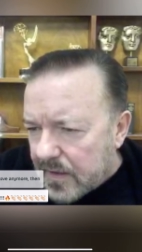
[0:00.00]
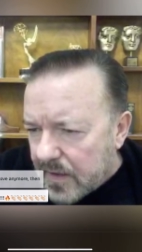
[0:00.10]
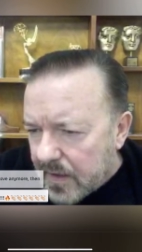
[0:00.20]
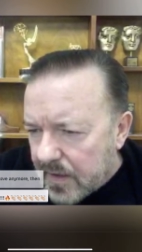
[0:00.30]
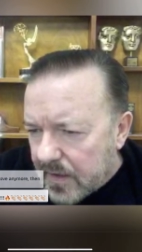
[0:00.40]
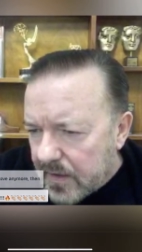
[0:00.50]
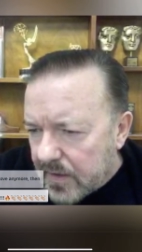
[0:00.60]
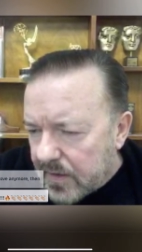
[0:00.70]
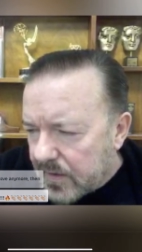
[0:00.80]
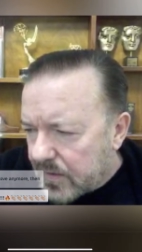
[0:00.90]

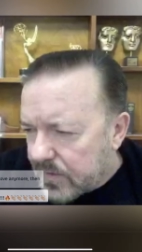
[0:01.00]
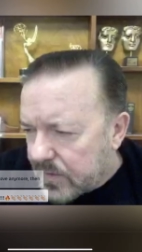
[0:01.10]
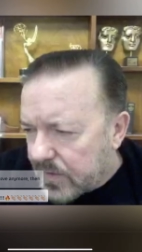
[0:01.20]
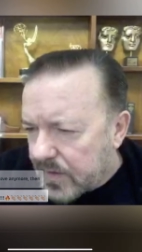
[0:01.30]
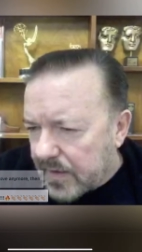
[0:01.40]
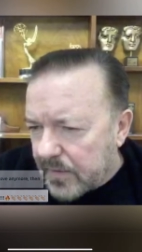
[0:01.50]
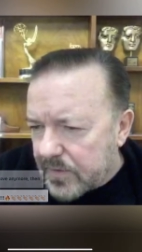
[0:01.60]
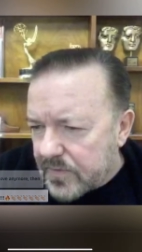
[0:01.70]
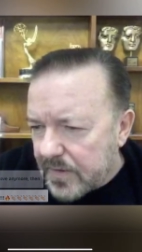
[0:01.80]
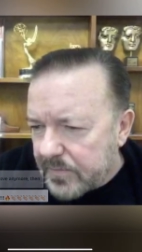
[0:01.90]
Do you think they would
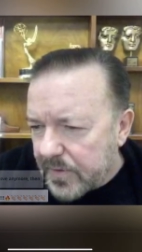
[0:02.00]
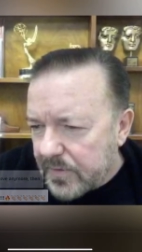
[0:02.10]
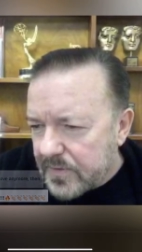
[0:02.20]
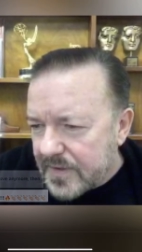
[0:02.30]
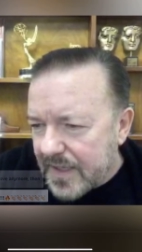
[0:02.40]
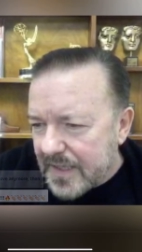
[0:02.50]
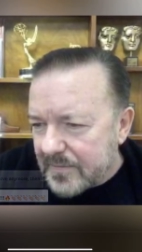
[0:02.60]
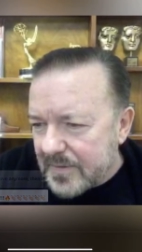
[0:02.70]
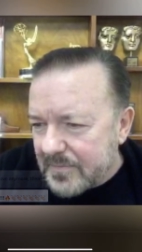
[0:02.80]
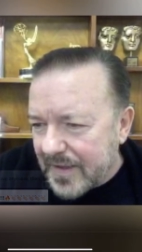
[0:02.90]
drink booze and end up
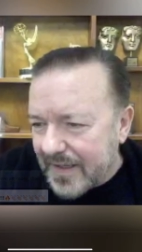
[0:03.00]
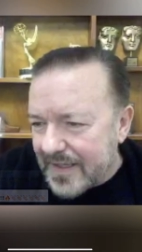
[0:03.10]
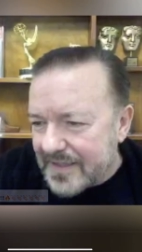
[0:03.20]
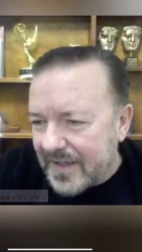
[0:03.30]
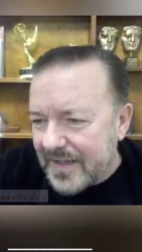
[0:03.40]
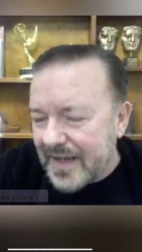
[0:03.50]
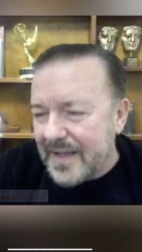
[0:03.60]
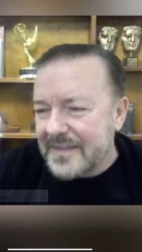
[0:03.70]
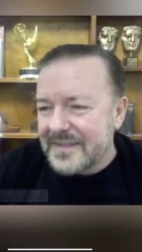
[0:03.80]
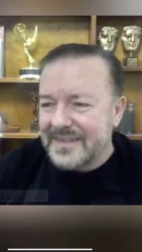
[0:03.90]
in buckets like
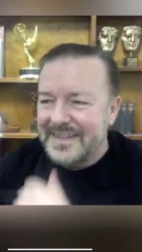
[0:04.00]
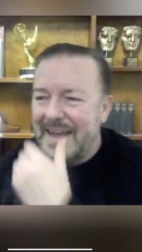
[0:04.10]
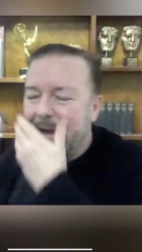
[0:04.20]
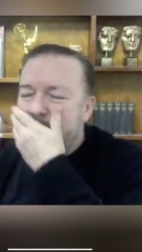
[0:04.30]
us? Yeah.